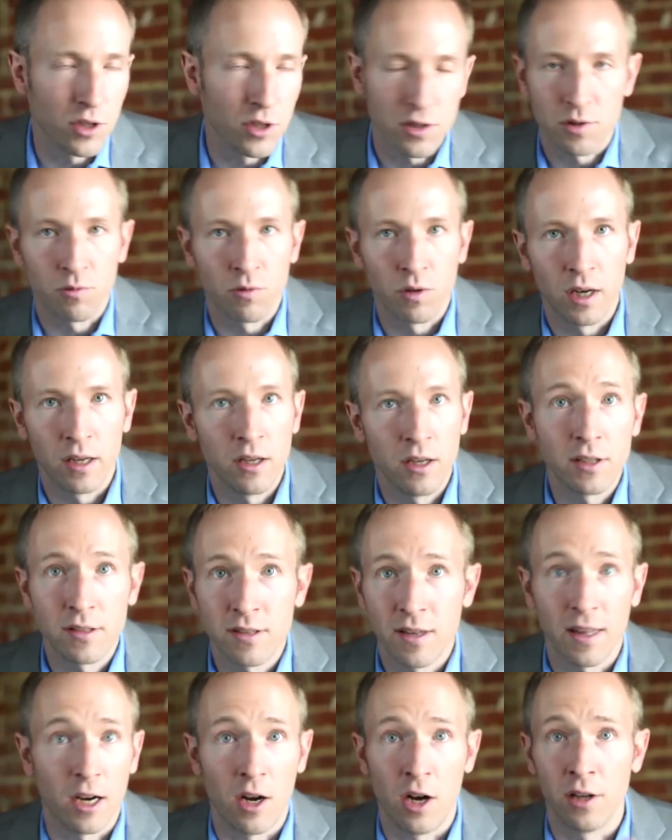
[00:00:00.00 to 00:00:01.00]
you see that
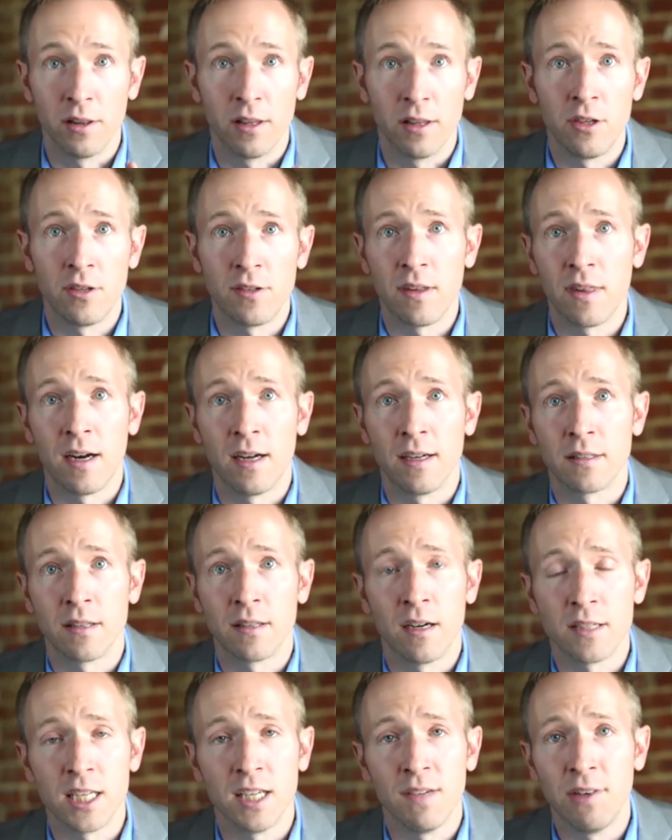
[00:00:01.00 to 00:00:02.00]
on
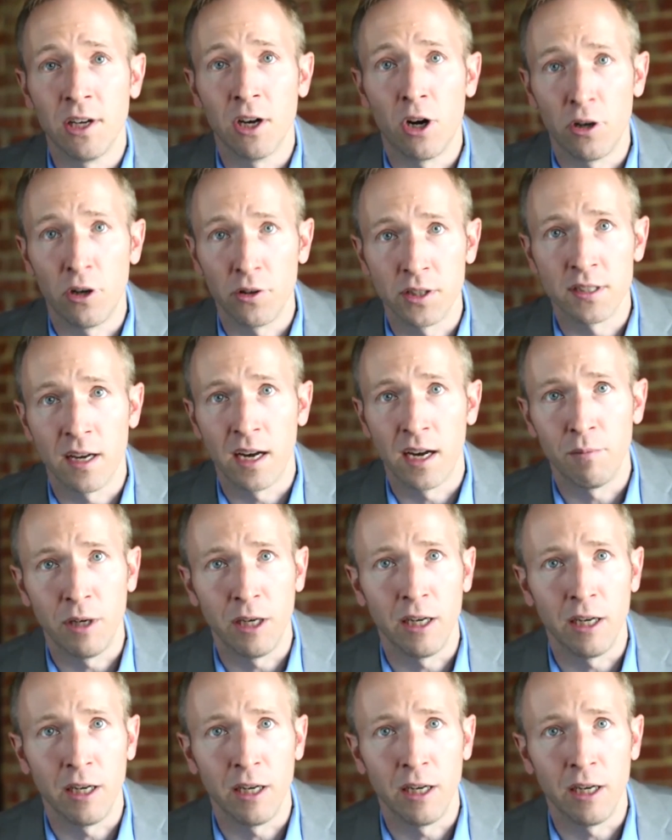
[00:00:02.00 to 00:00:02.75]
TV all the time right now.